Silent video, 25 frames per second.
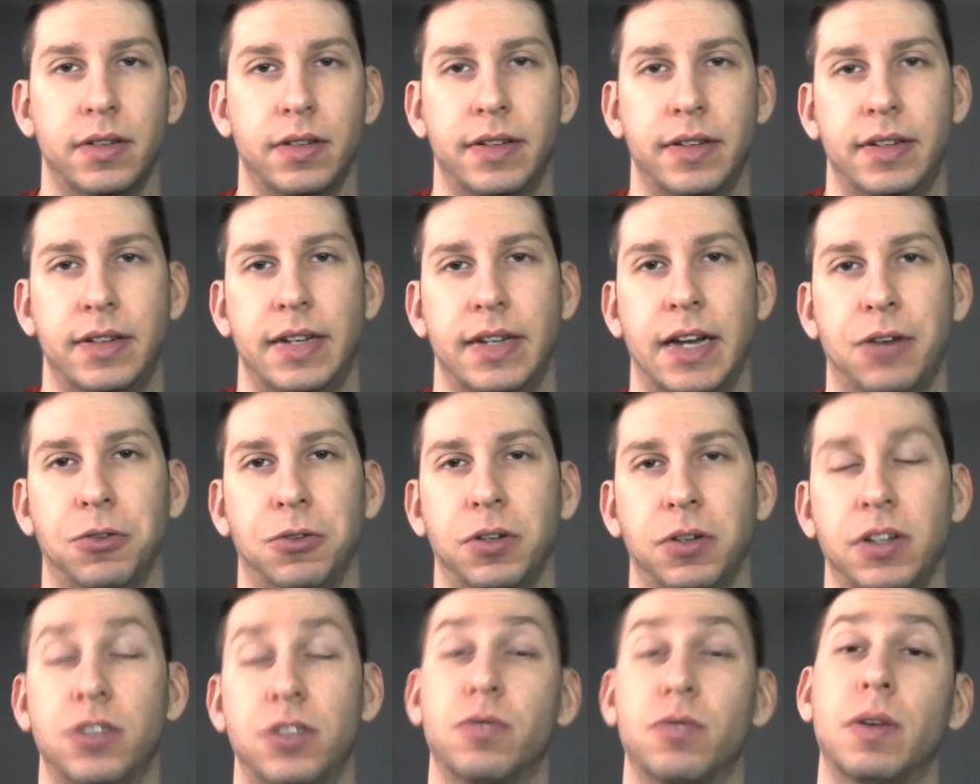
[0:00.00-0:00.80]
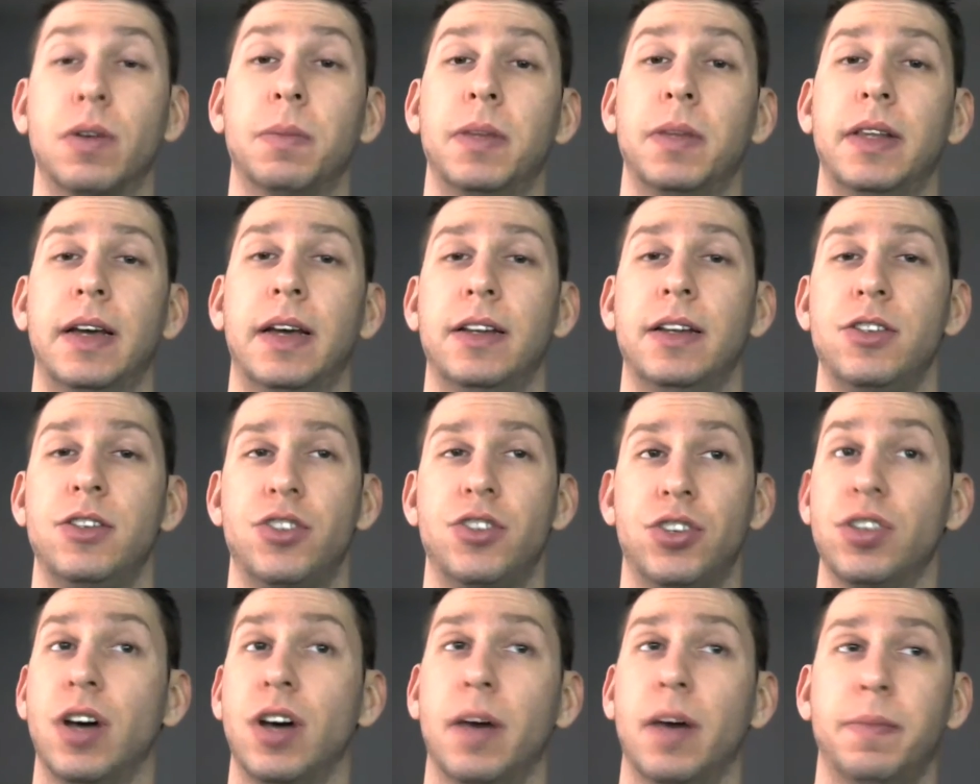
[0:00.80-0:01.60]
Carol interrupted that and
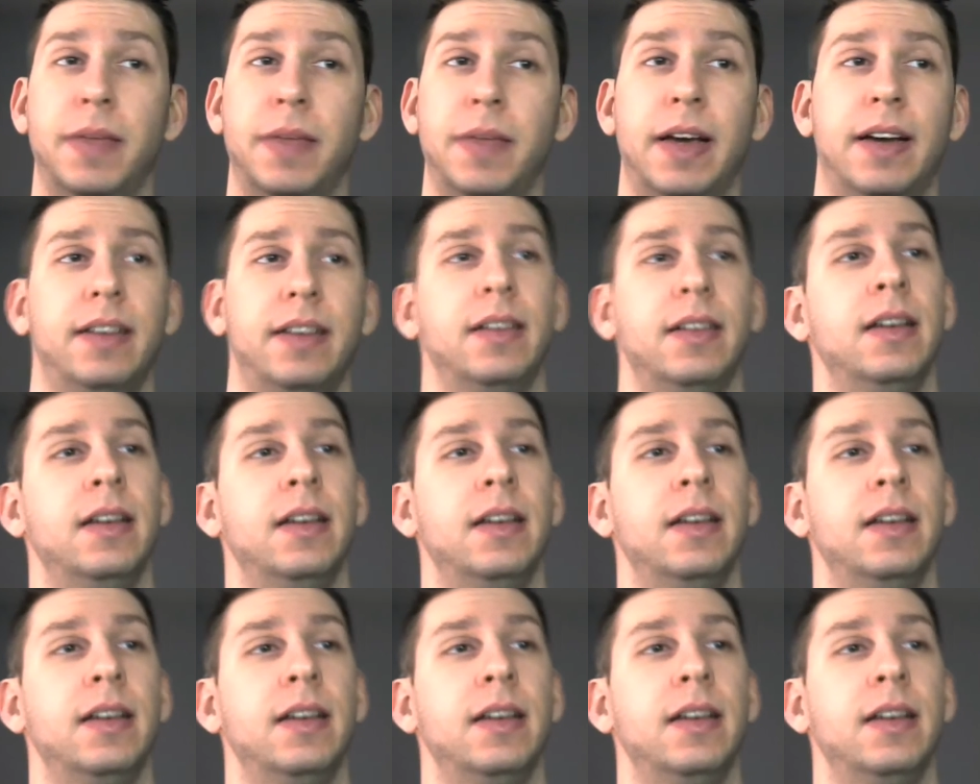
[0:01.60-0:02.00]
stopped that.